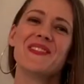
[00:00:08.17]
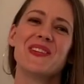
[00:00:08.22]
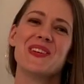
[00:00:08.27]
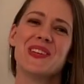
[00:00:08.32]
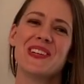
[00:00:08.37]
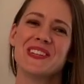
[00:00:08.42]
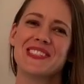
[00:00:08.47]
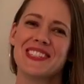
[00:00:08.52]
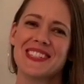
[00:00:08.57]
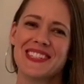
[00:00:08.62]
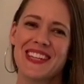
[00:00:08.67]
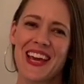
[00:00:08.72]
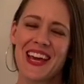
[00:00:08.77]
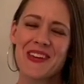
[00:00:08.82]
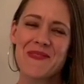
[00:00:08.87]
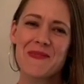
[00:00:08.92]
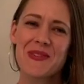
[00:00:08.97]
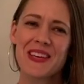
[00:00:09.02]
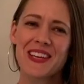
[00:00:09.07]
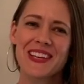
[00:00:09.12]
you here today
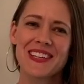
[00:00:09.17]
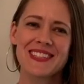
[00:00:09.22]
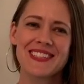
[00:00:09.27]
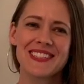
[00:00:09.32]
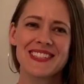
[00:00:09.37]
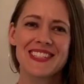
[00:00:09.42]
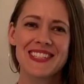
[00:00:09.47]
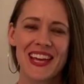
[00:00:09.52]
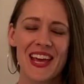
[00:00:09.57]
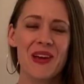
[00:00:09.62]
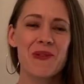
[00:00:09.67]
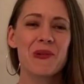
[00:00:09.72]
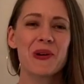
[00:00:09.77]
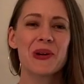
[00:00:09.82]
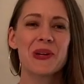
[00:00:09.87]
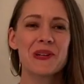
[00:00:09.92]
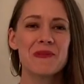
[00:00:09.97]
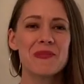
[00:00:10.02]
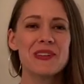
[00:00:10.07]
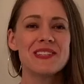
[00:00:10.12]
because today we're
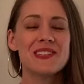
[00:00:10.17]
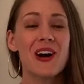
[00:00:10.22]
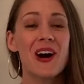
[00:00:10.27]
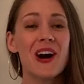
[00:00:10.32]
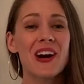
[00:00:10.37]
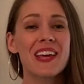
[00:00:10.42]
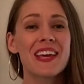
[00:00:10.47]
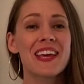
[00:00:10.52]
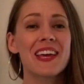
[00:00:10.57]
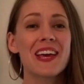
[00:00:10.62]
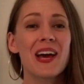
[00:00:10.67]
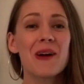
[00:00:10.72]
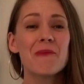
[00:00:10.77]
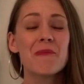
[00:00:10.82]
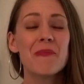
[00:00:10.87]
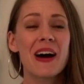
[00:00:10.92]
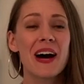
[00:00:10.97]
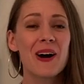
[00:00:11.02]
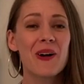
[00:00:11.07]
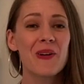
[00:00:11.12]
going to be talking
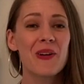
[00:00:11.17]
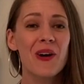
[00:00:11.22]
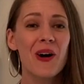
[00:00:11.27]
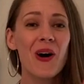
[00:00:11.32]
about